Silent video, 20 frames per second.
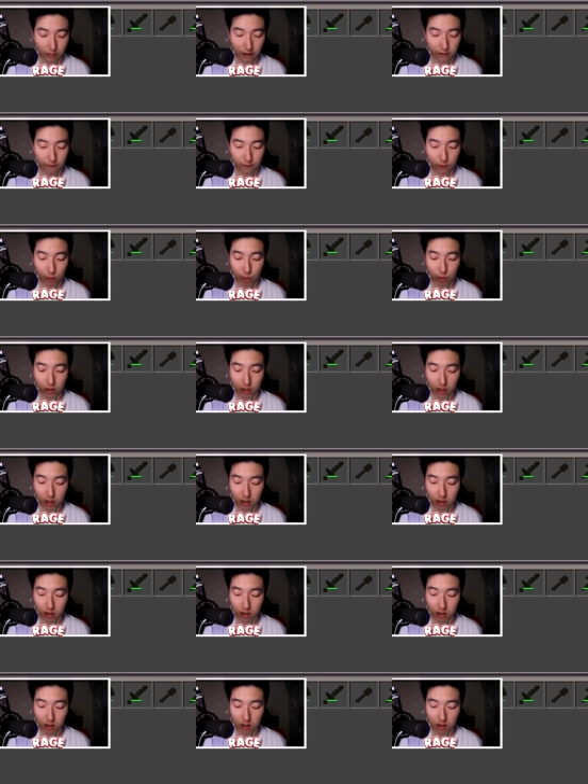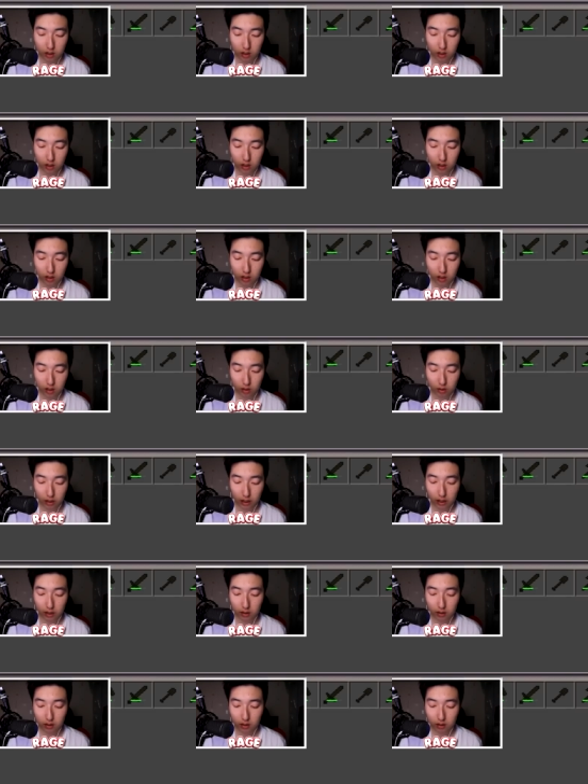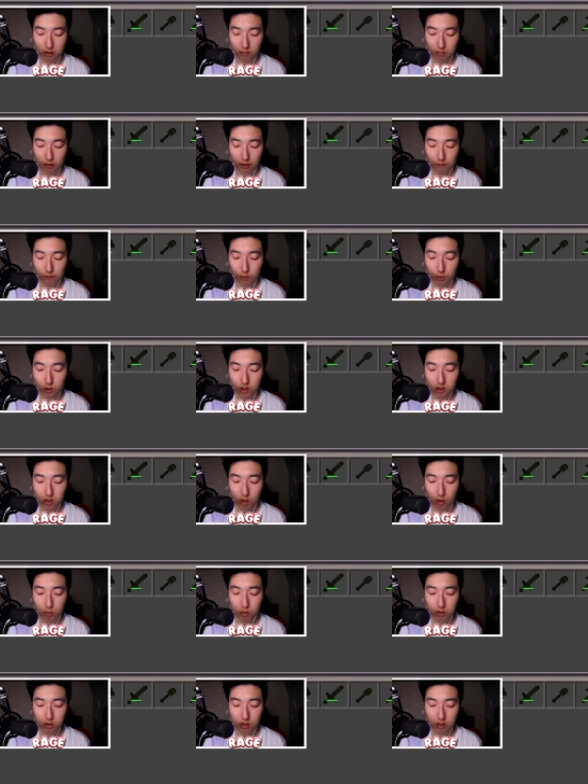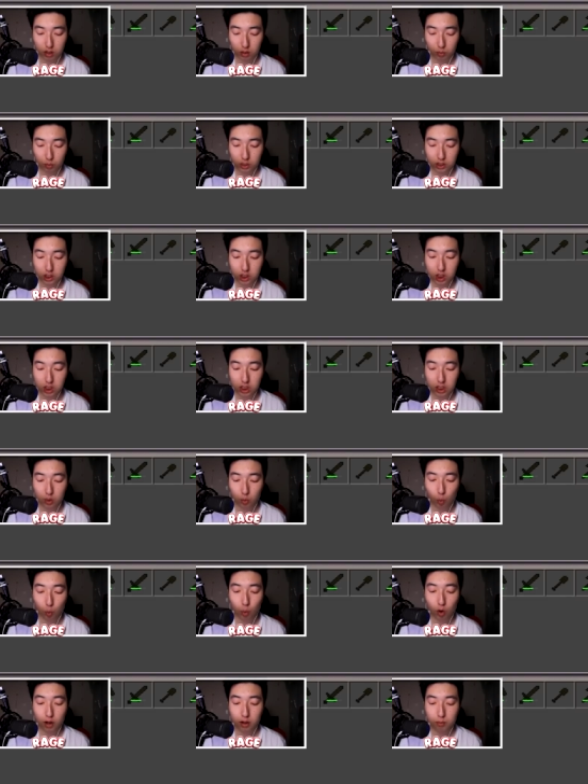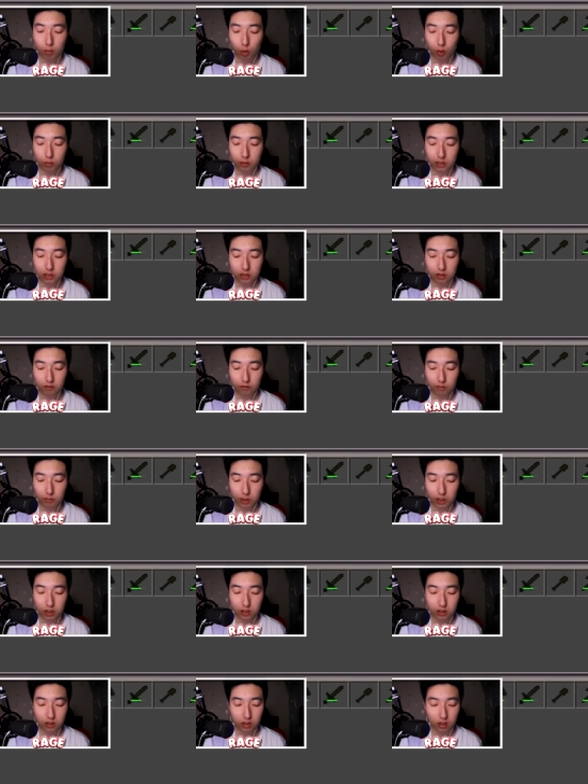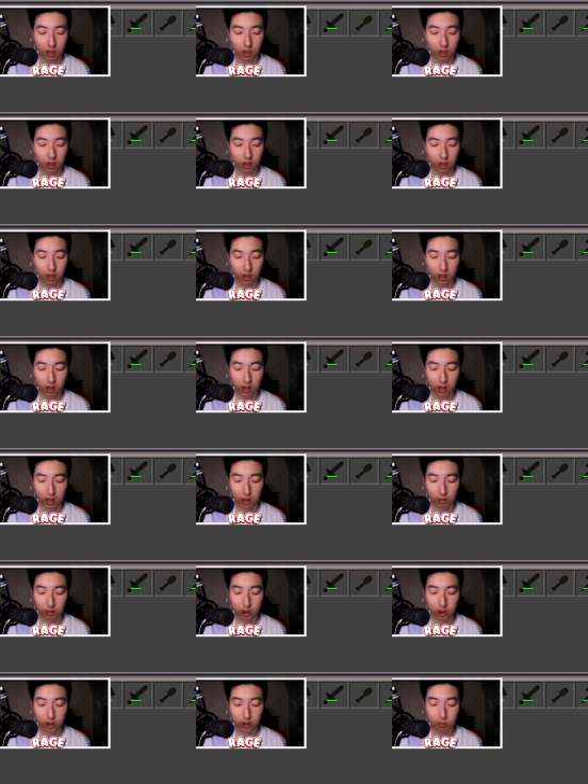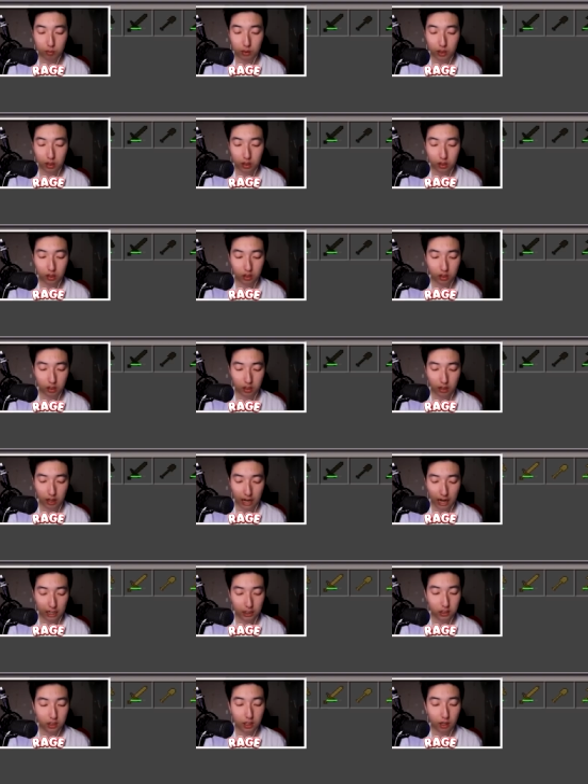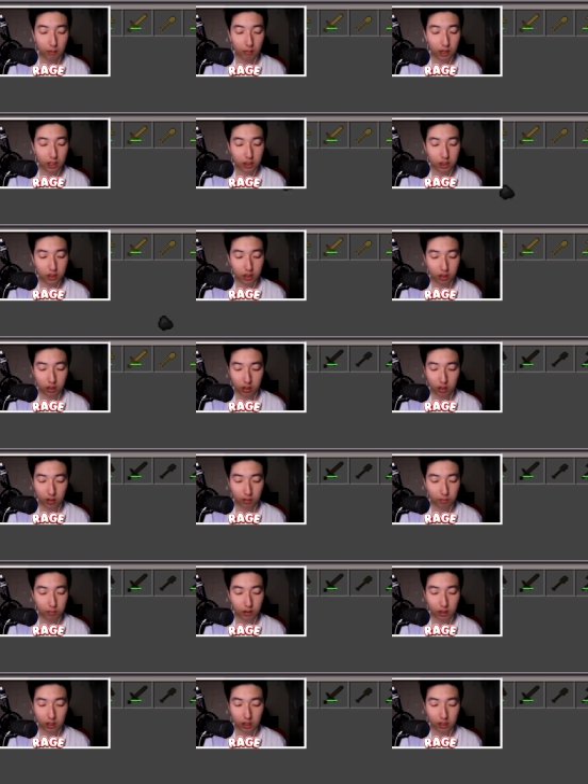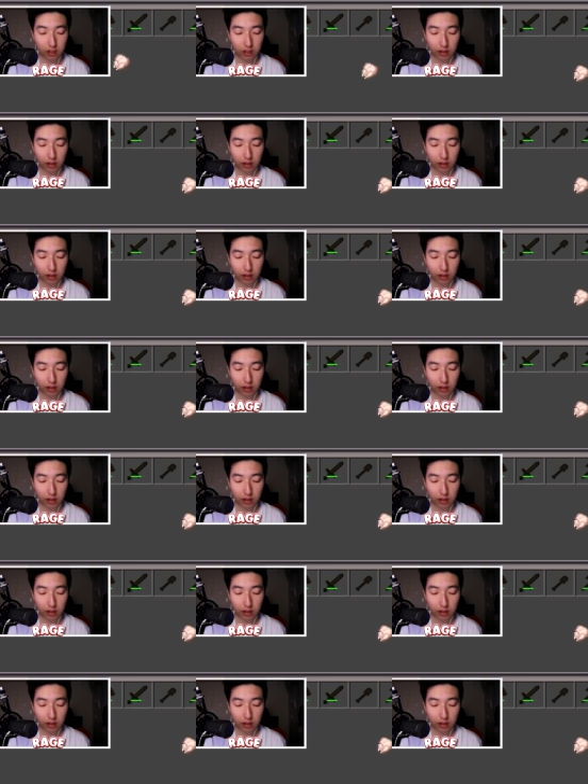my food done? Okay, my food is almost done. We just need one more piece of meat and we should be good. Actually, I might just cook up the